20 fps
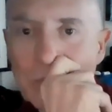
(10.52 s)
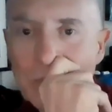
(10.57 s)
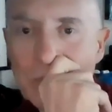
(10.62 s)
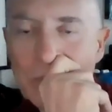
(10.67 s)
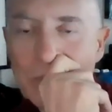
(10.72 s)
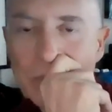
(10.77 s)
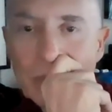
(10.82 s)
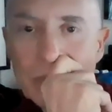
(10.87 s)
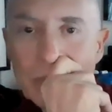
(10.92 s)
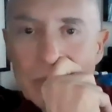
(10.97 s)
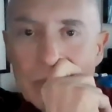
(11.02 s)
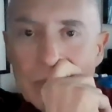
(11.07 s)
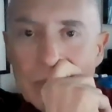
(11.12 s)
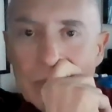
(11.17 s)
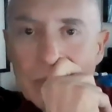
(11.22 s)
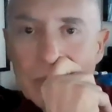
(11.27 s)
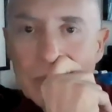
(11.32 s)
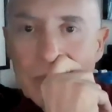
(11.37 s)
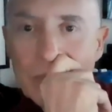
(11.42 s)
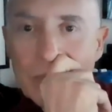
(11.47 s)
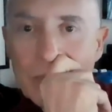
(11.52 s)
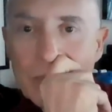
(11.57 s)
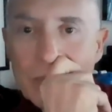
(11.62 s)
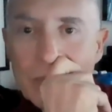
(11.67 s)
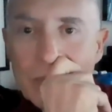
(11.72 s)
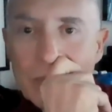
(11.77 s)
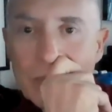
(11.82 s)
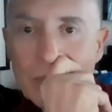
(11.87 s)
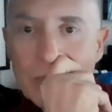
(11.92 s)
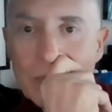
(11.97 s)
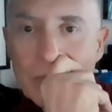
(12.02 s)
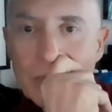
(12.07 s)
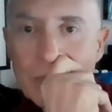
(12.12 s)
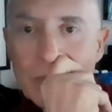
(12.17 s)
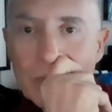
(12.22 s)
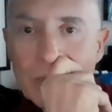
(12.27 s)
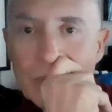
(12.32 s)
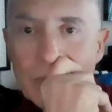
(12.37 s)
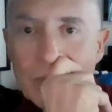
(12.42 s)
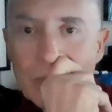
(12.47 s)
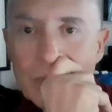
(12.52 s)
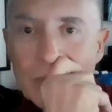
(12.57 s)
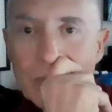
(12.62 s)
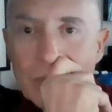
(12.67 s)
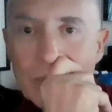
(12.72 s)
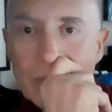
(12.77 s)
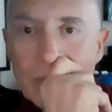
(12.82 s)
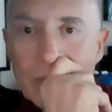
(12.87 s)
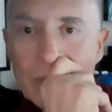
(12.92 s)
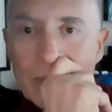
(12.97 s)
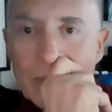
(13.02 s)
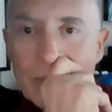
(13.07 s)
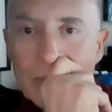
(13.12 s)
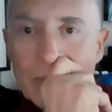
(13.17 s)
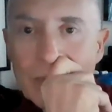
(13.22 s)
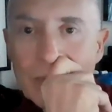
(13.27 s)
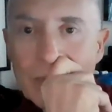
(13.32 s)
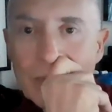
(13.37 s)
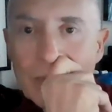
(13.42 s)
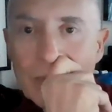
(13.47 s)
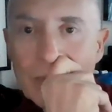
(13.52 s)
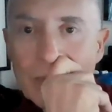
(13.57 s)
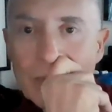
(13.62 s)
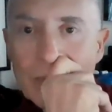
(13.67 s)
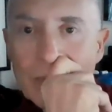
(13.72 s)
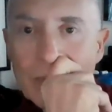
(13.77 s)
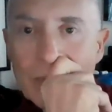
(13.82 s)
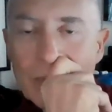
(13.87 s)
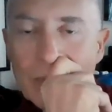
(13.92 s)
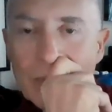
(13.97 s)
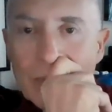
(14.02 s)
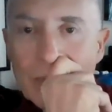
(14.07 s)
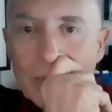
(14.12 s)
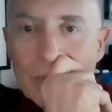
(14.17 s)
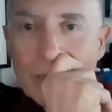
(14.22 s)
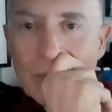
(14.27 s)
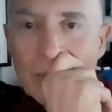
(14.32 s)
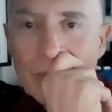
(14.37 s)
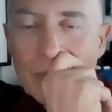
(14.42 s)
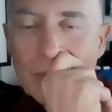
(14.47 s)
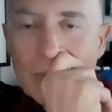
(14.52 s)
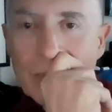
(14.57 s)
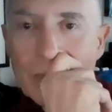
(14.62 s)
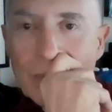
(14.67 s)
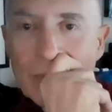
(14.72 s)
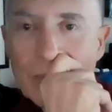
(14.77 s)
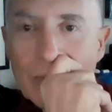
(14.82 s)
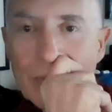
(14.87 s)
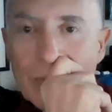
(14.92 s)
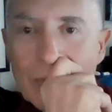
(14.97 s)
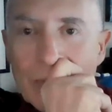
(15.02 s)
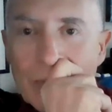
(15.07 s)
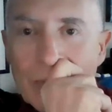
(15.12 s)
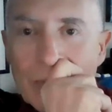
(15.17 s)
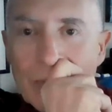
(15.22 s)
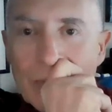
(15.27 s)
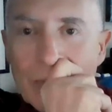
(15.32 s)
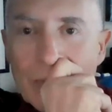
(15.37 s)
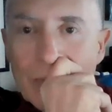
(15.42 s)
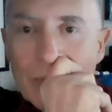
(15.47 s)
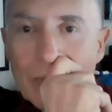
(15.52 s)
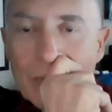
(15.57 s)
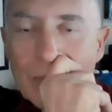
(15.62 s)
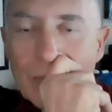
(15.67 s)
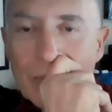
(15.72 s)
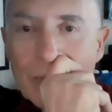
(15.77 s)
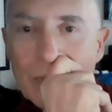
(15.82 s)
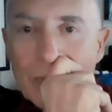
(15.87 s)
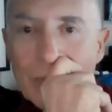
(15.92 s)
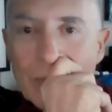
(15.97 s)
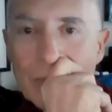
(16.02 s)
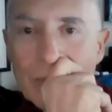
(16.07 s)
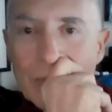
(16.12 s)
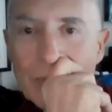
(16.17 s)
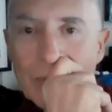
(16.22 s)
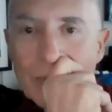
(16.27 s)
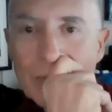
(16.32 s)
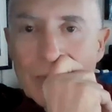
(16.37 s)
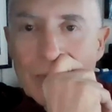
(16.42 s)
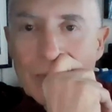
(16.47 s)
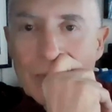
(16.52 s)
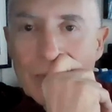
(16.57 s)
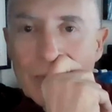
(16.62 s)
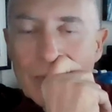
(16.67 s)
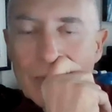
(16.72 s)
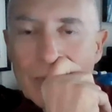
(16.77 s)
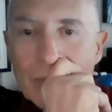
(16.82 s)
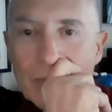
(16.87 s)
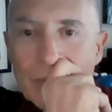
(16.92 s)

No words are spoken by the person on screen.